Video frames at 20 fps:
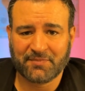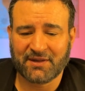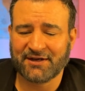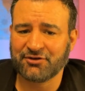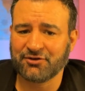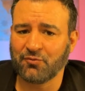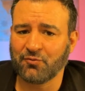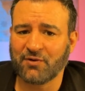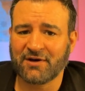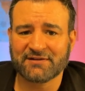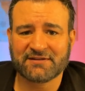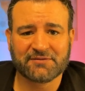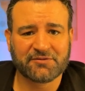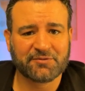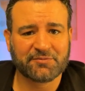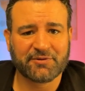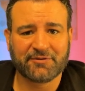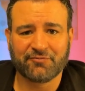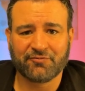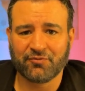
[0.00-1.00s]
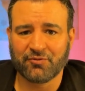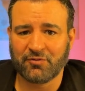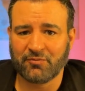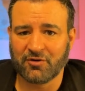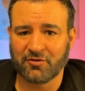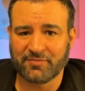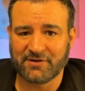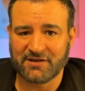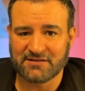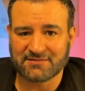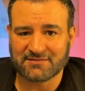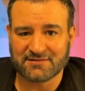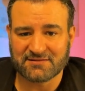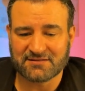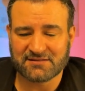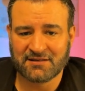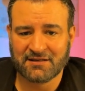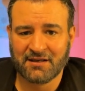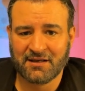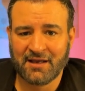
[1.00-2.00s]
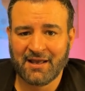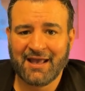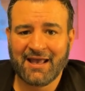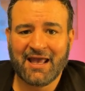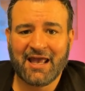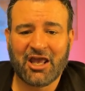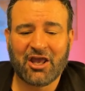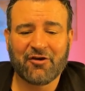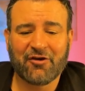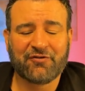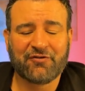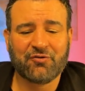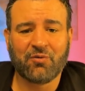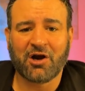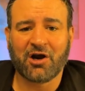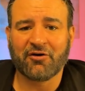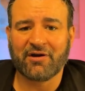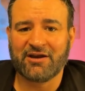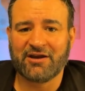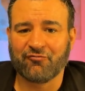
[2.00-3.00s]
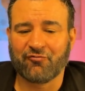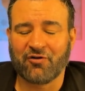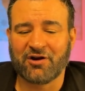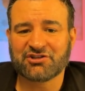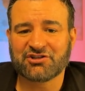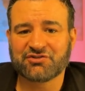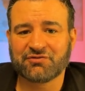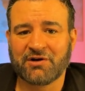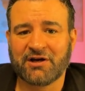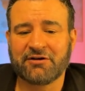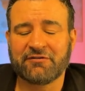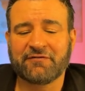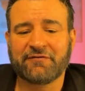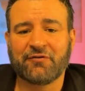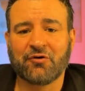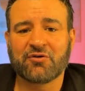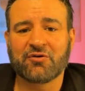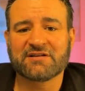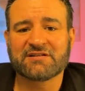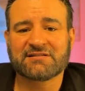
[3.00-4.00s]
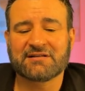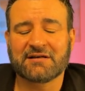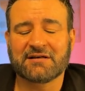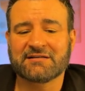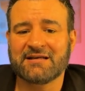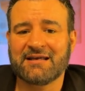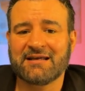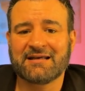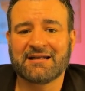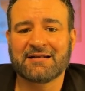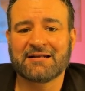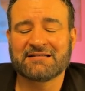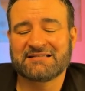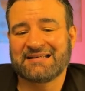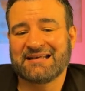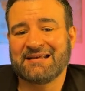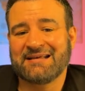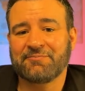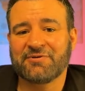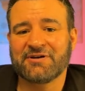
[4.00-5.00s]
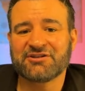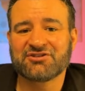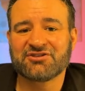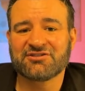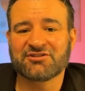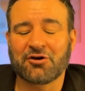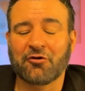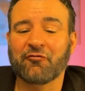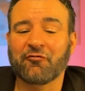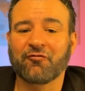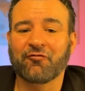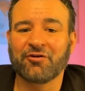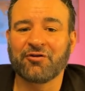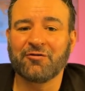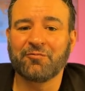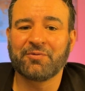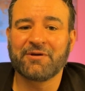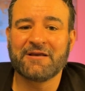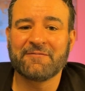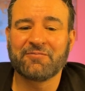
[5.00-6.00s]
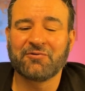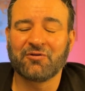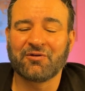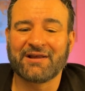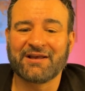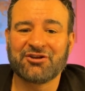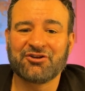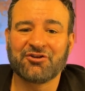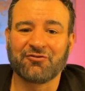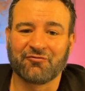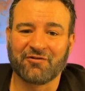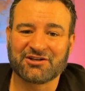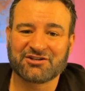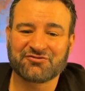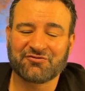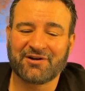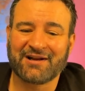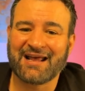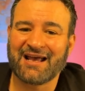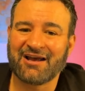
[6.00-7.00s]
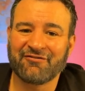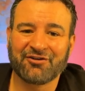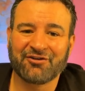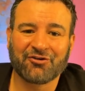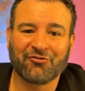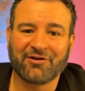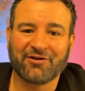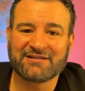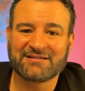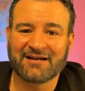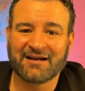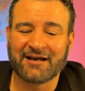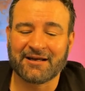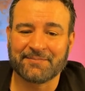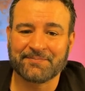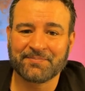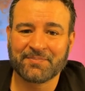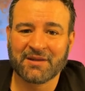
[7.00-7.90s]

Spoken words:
I don't want them to be promo pieces. If you are a restaurant, take pictures of real people in your restaurant having a great time.